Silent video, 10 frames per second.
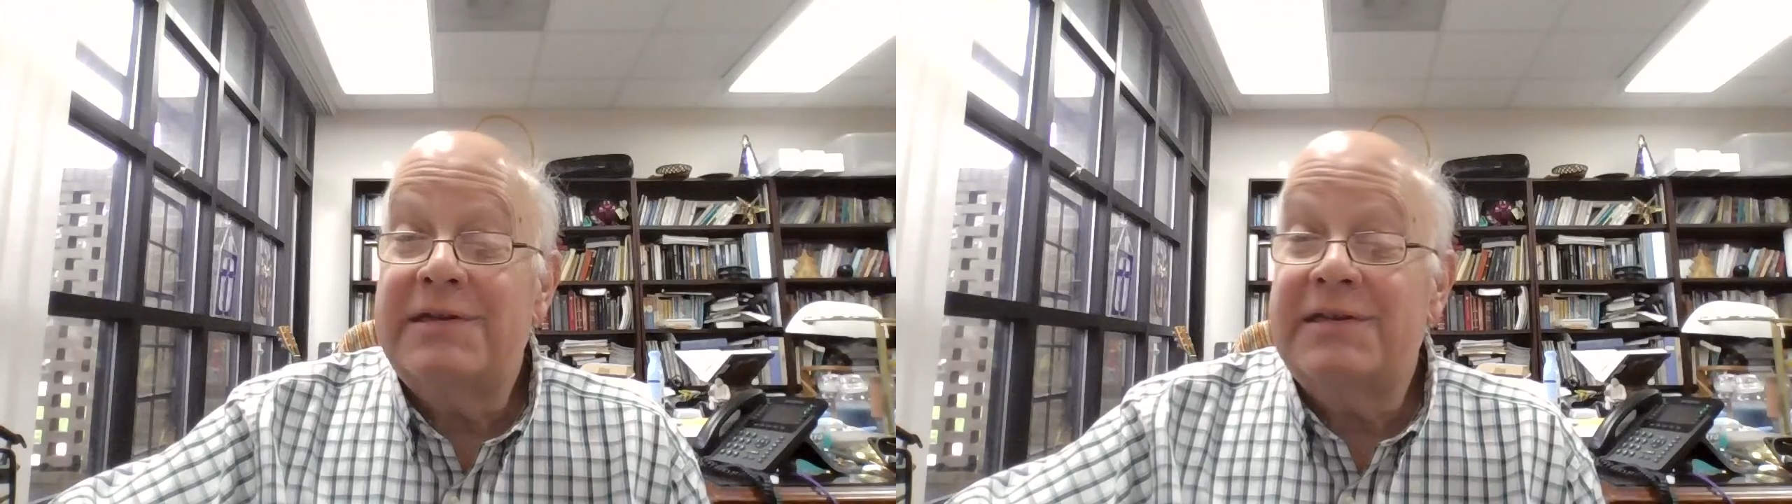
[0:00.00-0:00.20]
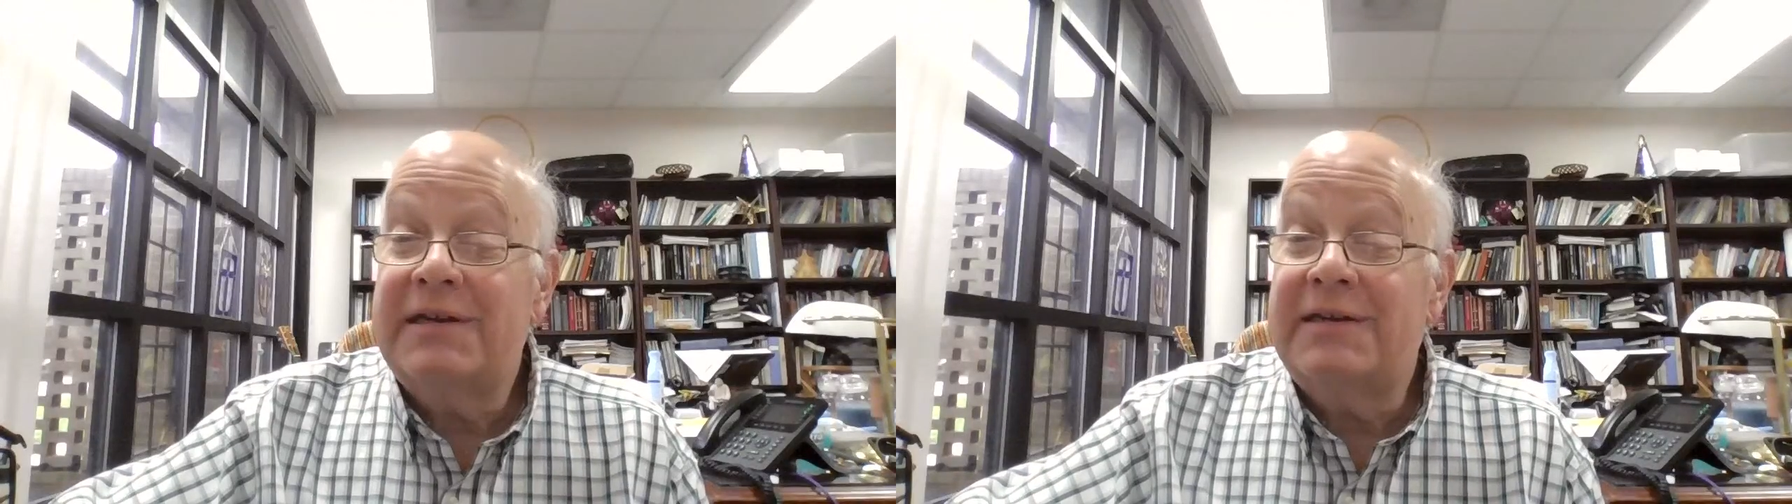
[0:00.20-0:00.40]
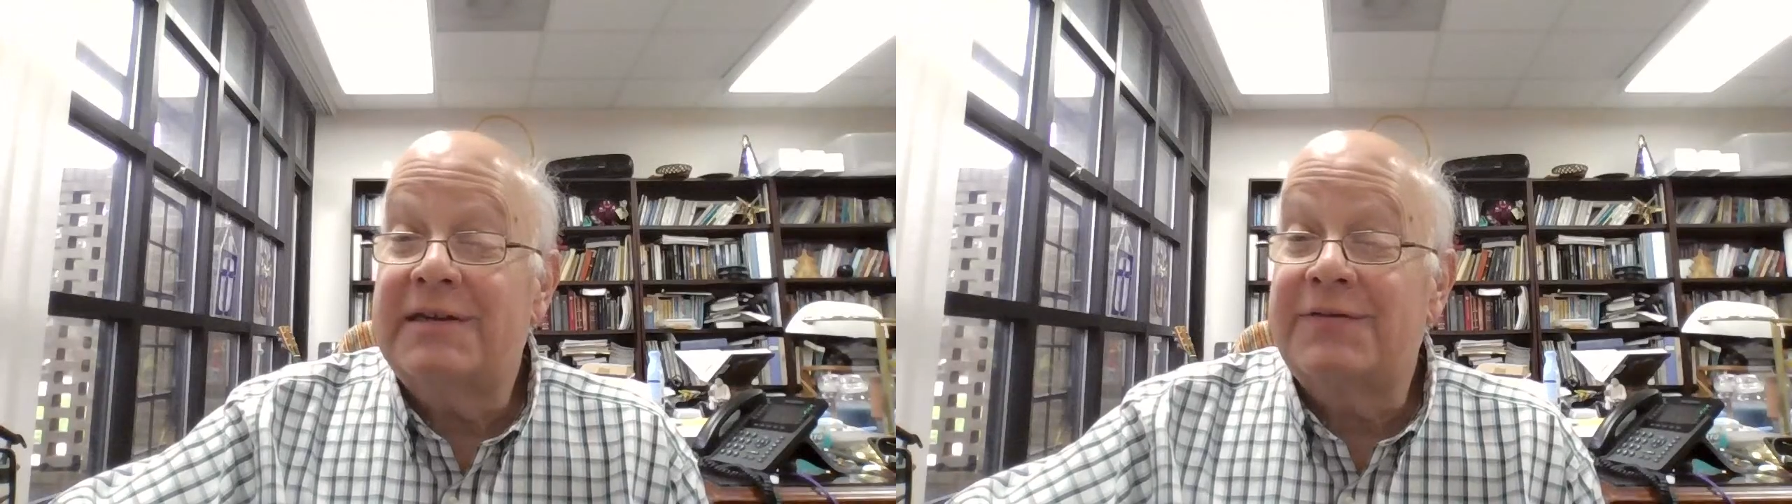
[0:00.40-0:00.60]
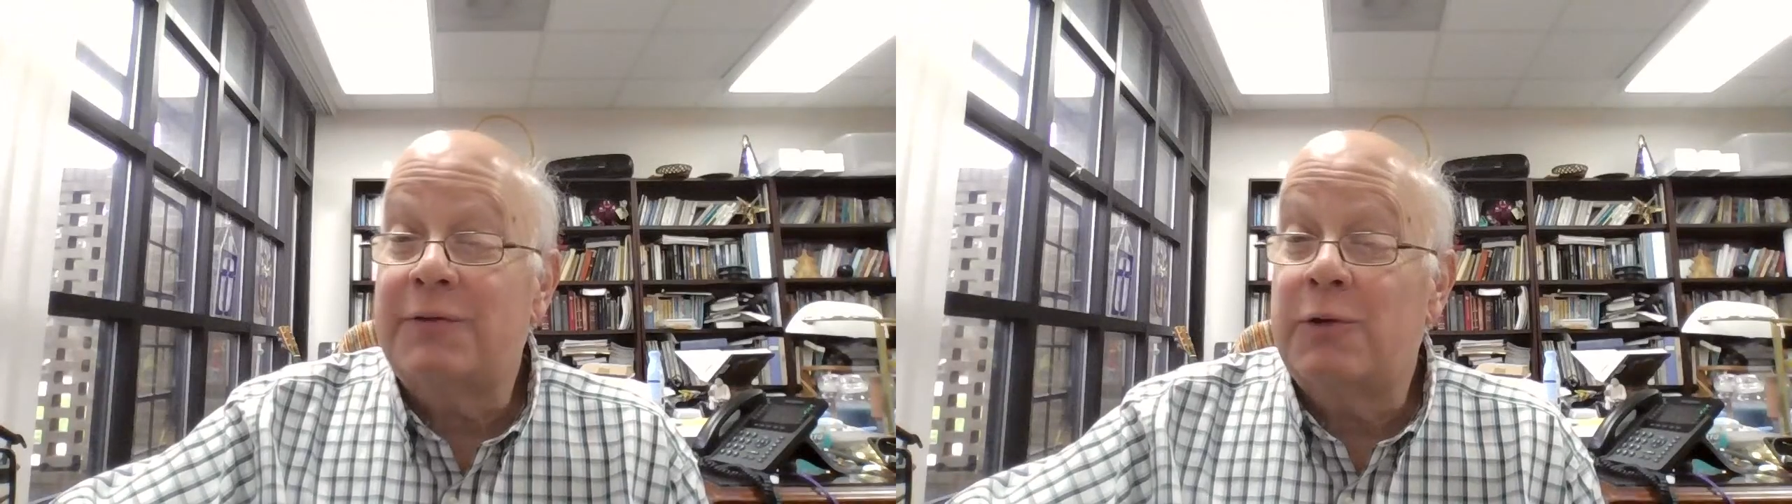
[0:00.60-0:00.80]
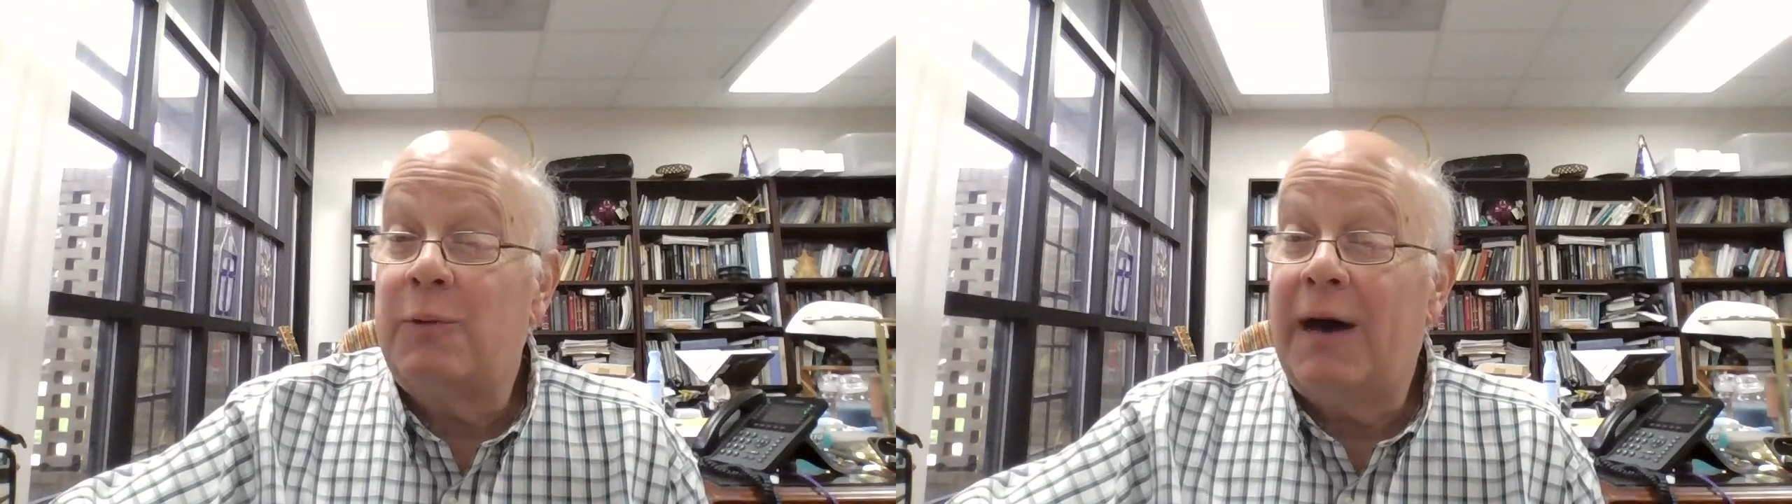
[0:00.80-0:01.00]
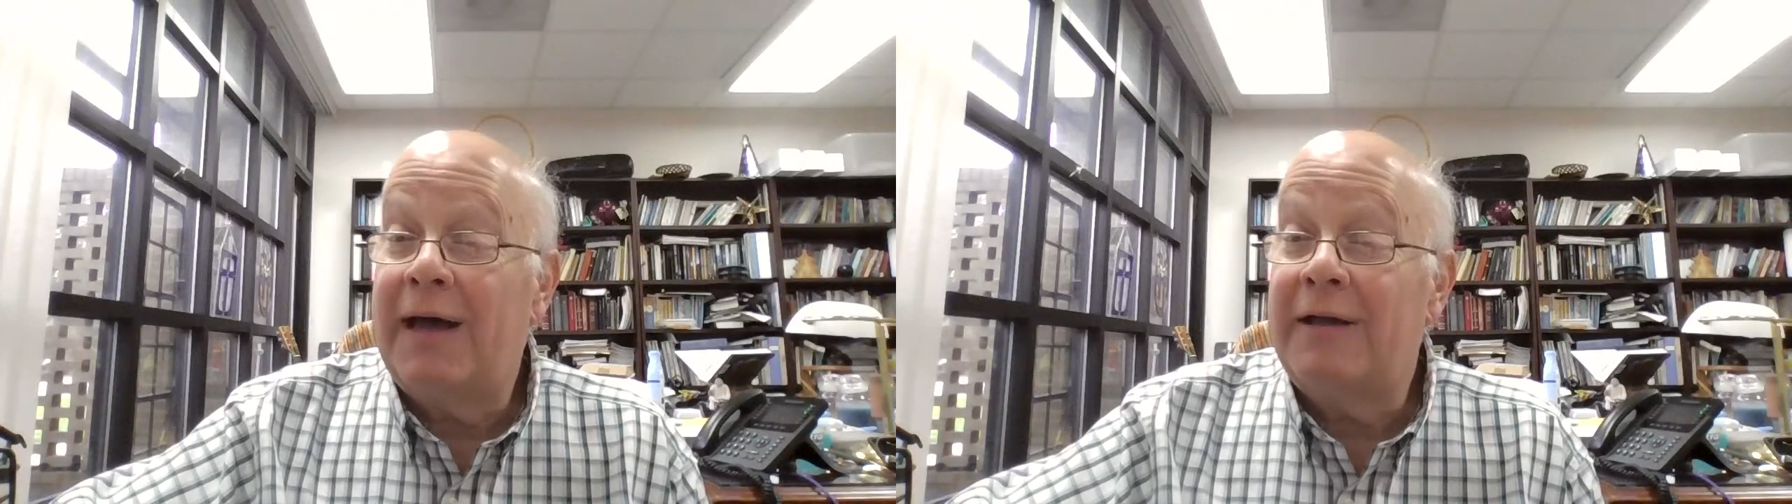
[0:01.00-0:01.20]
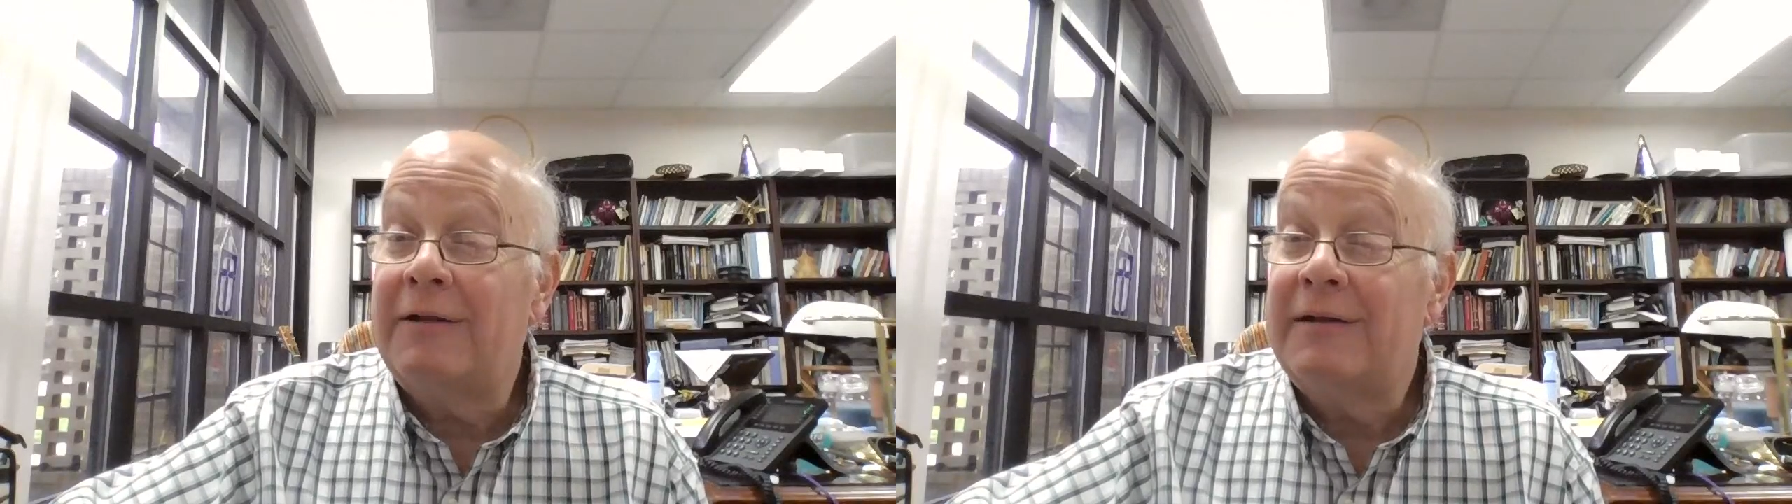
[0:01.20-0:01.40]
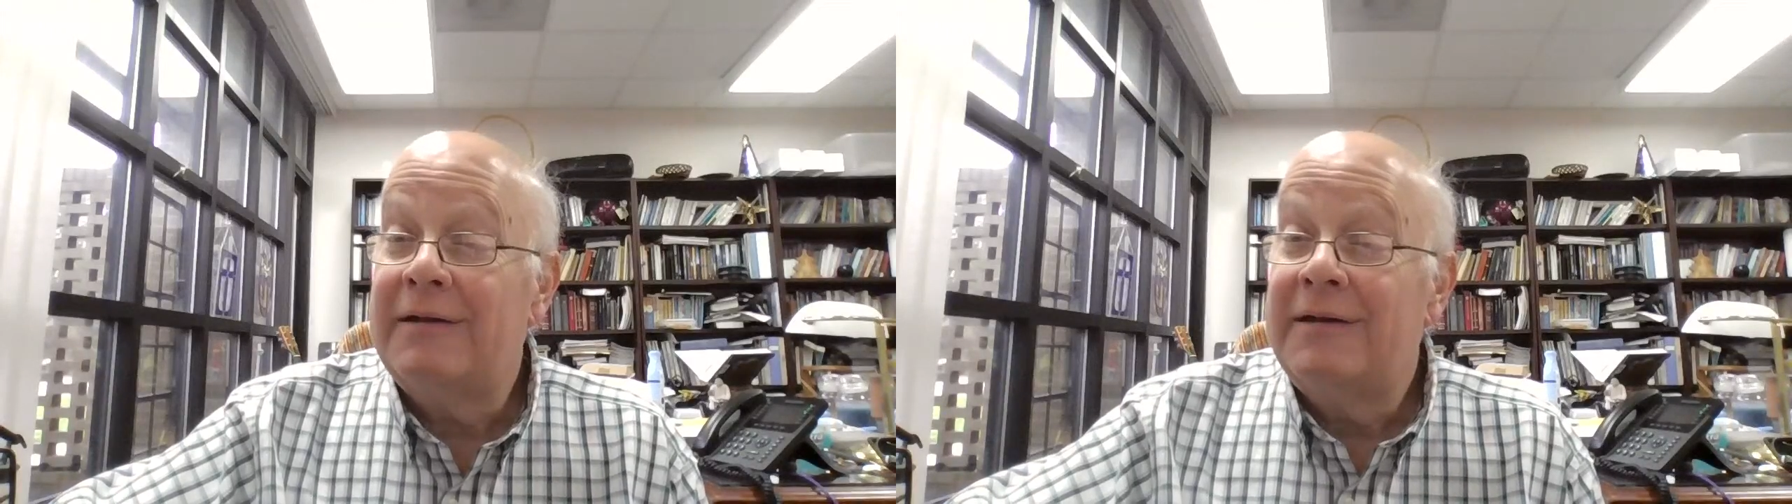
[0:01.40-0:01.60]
sickness for a while